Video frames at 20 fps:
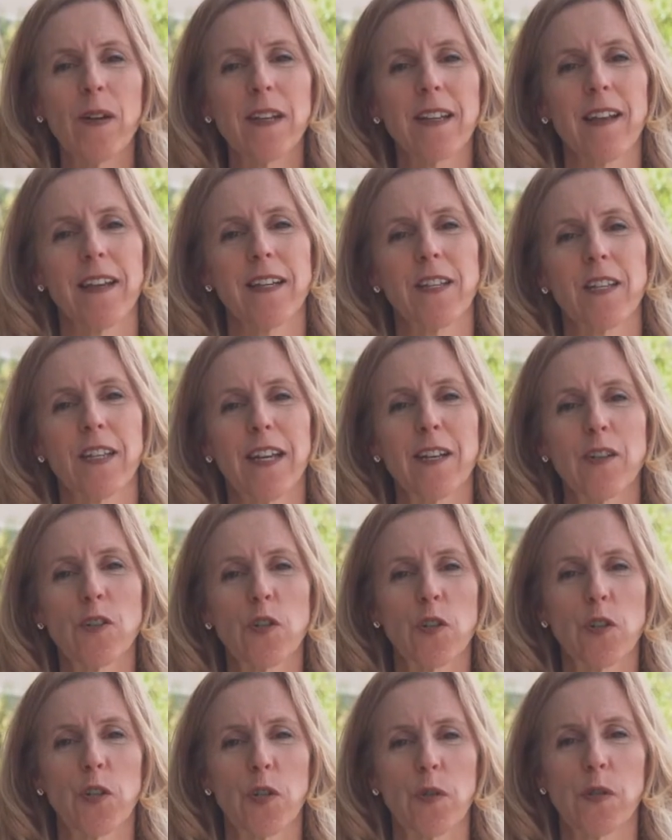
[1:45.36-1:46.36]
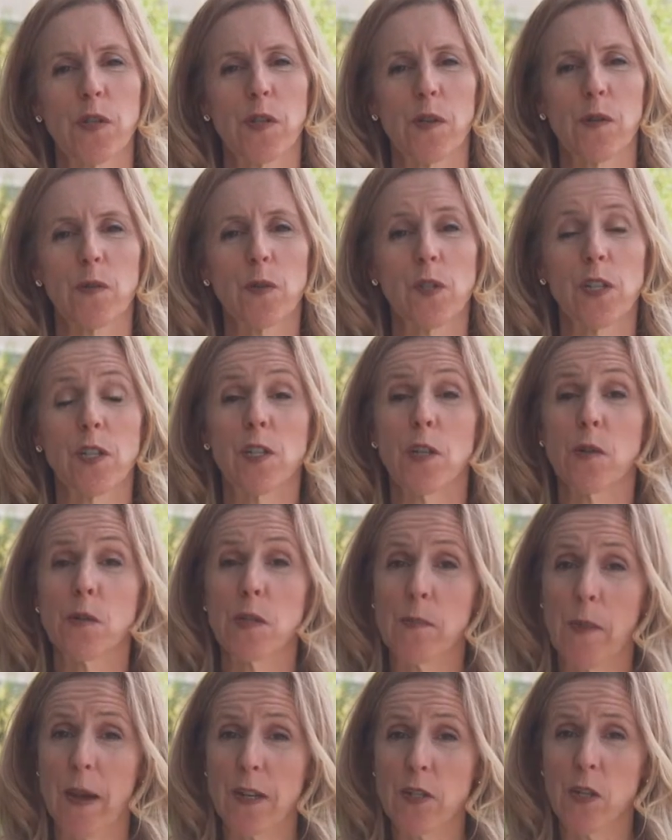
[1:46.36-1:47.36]
I'd like to introduce you to two
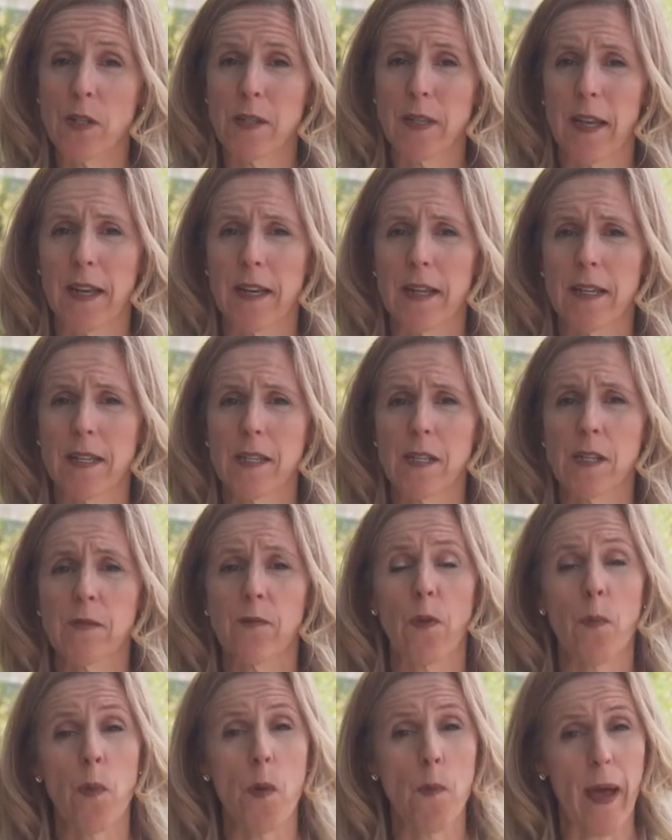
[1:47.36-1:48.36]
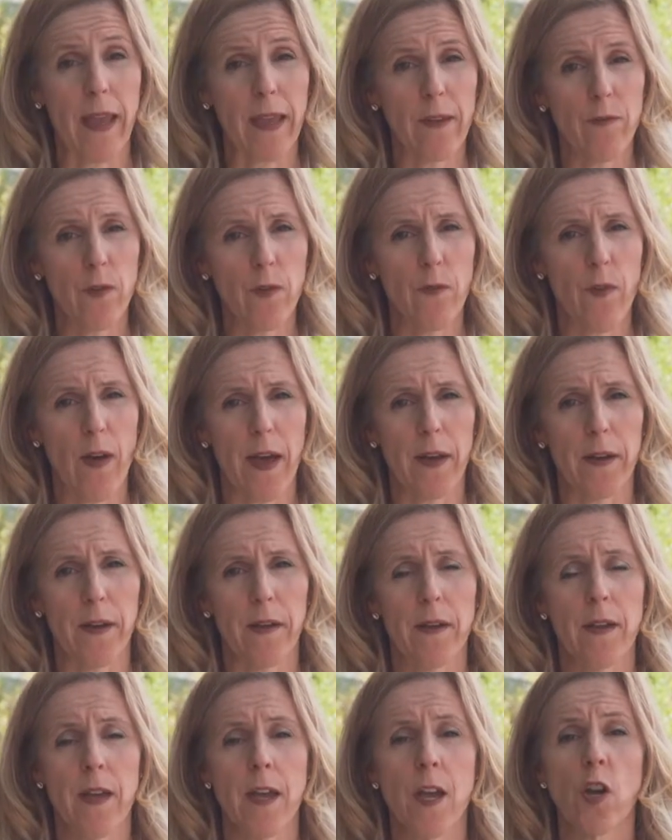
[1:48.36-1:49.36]
special ladies from the Bank of Nevada,
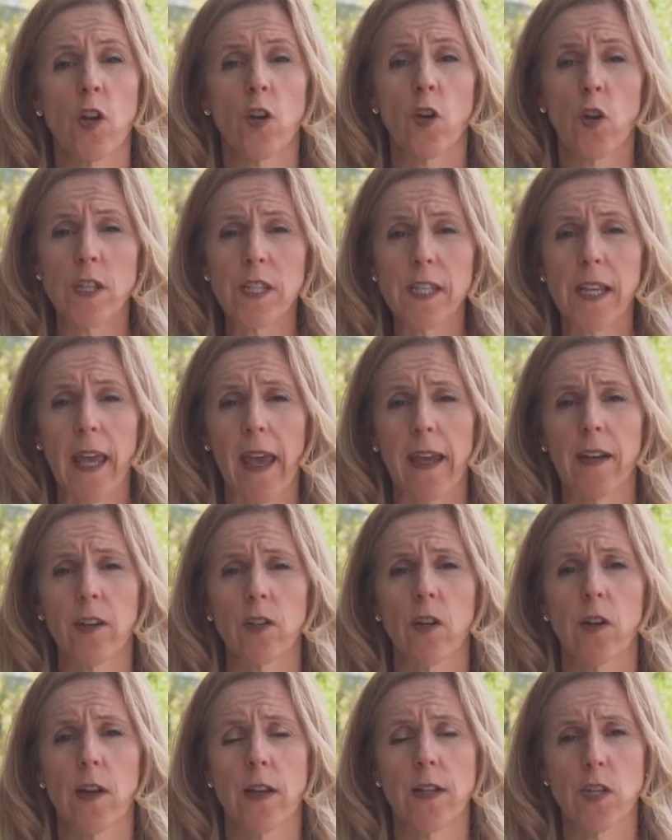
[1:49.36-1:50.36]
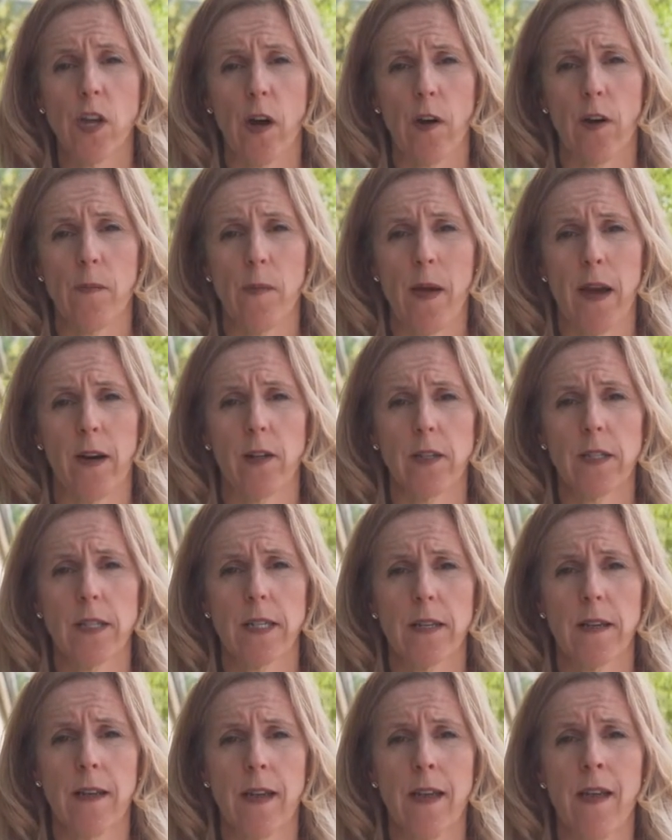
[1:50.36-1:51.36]
Chris Gaynor and Jerry Merritt.
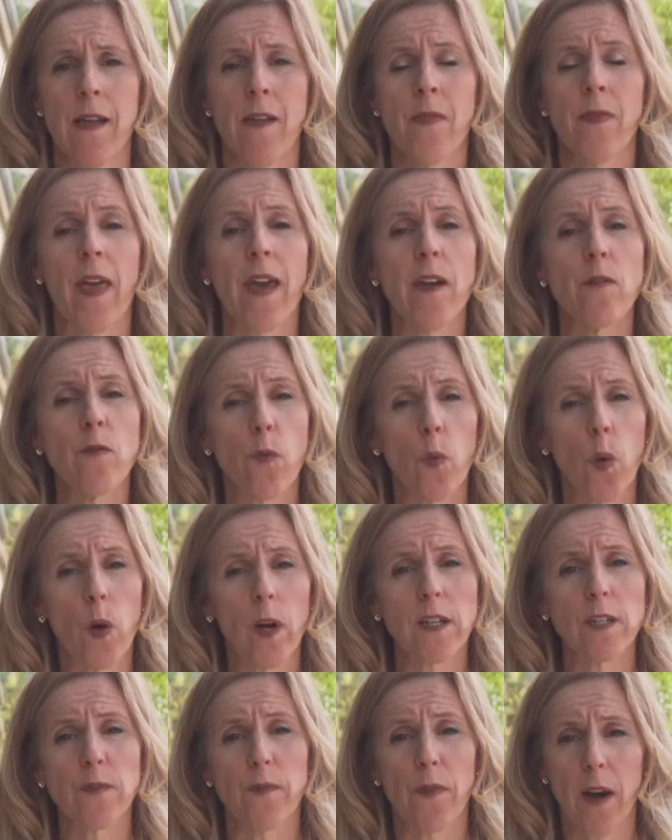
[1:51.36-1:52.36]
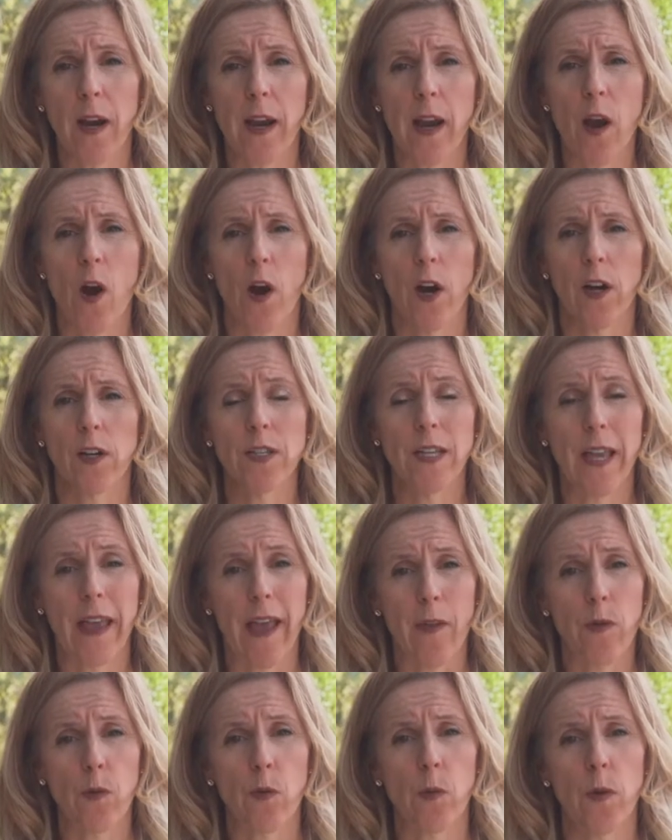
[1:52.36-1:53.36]
They have worked very hard
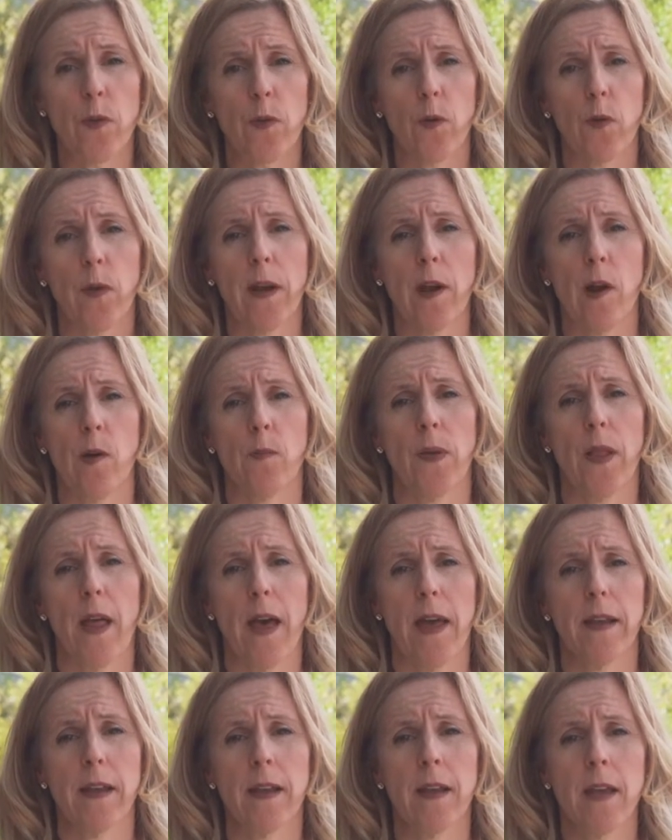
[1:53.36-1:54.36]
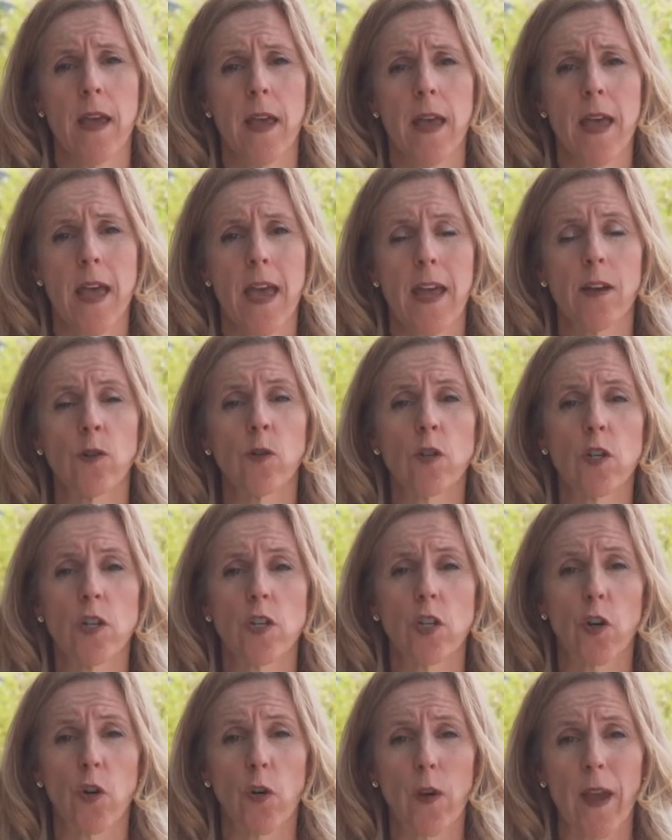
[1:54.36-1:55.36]
together with Green Our Planet in order to
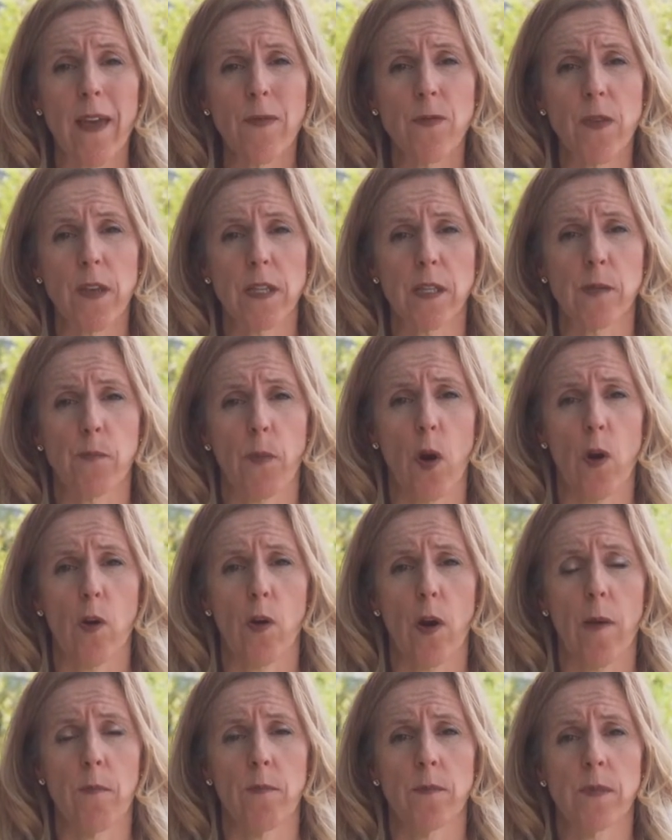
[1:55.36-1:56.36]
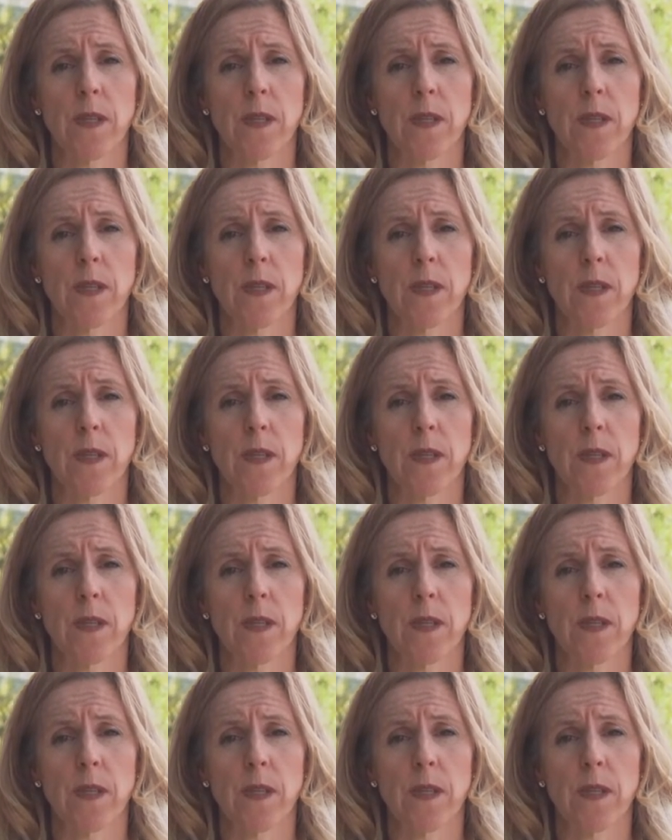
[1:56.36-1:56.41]
create this program.